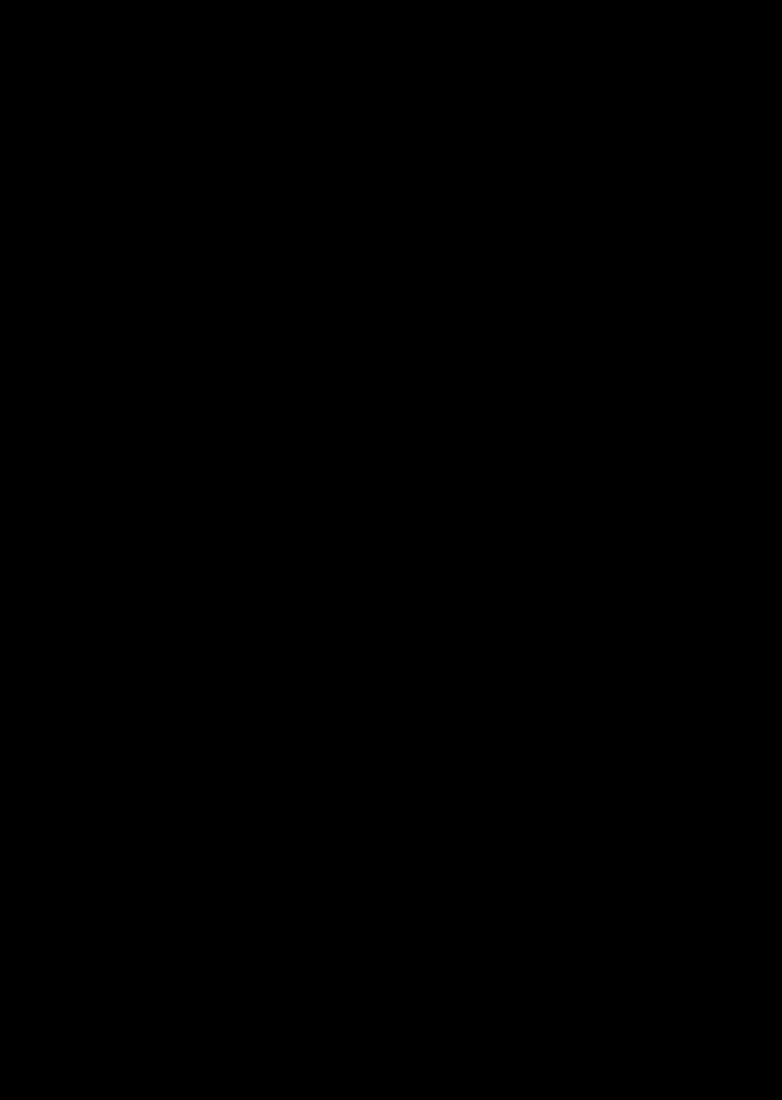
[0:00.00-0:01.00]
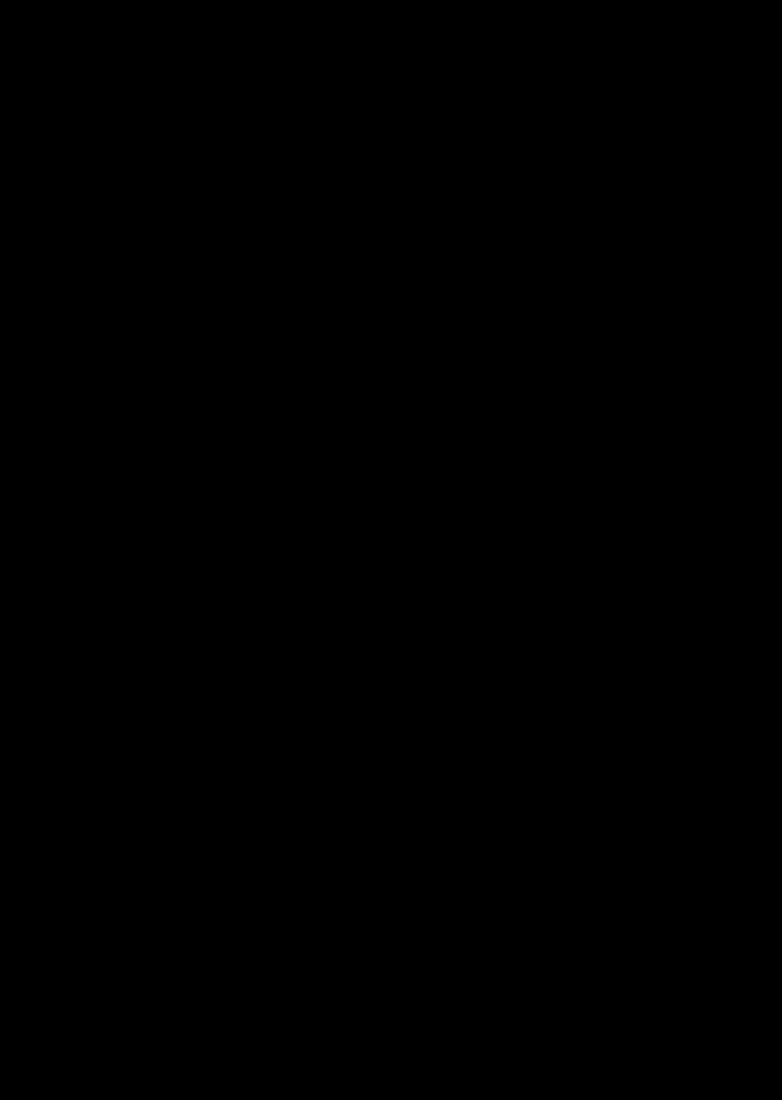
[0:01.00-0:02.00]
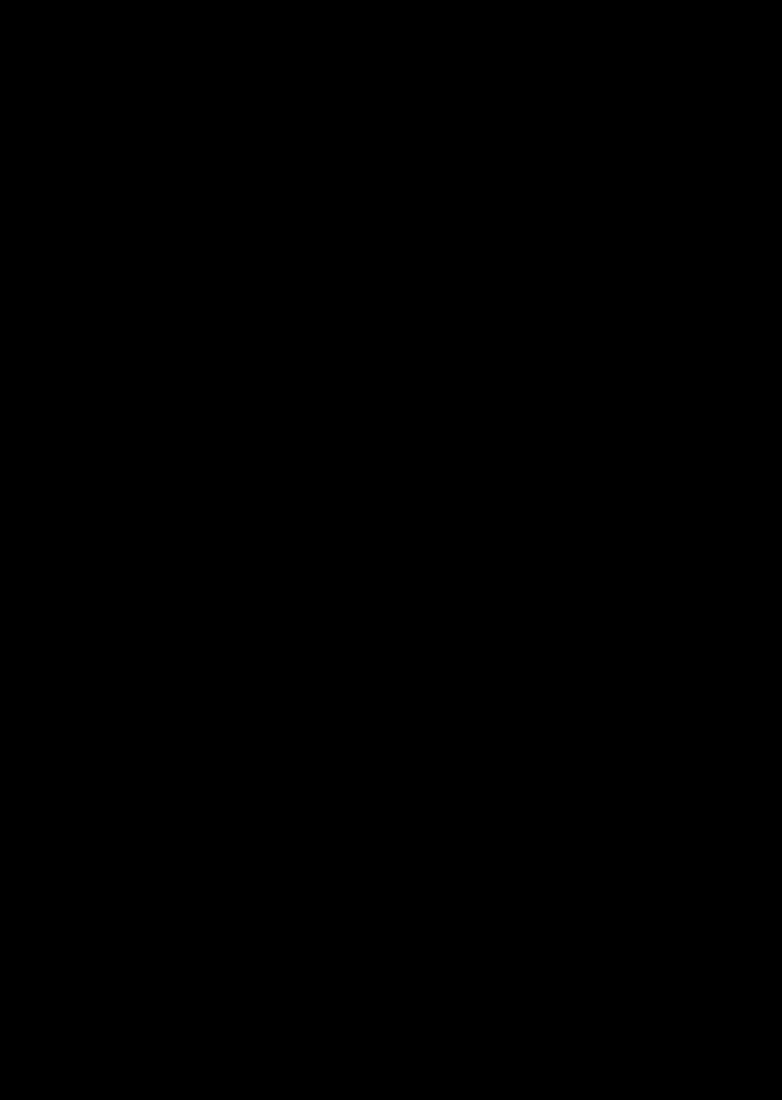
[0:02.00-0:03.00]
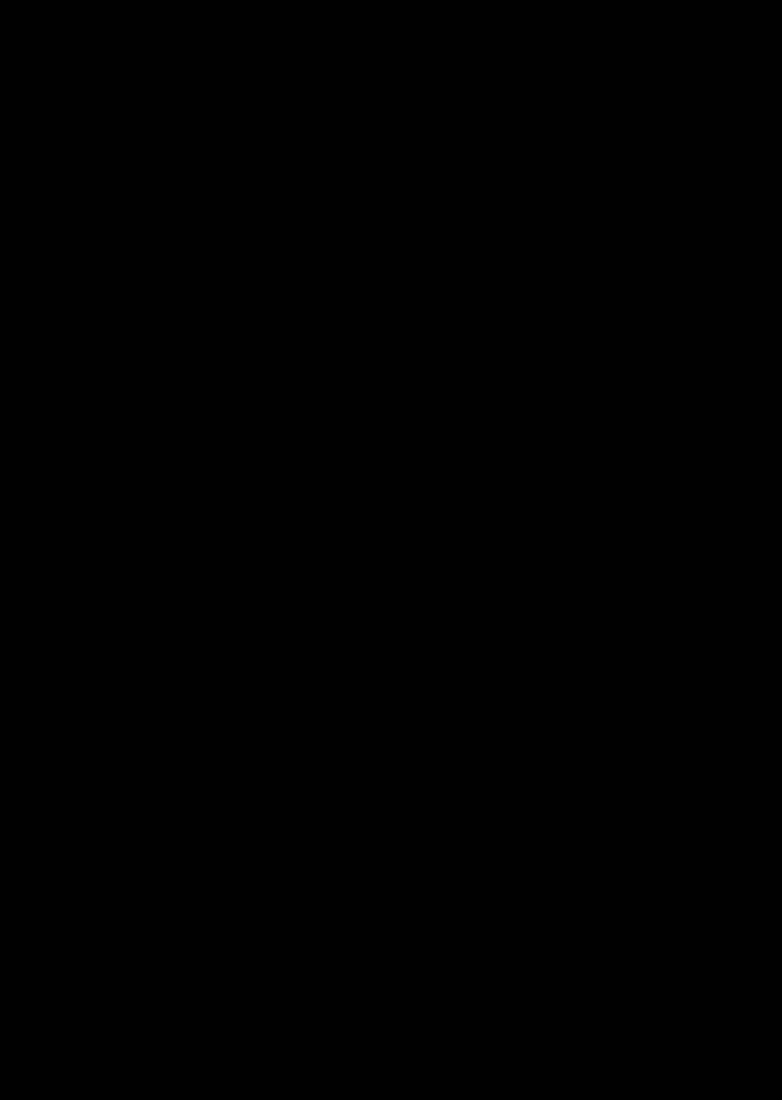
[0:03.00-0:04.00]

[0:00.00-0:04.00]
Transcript: Nobody's mouth can be seen.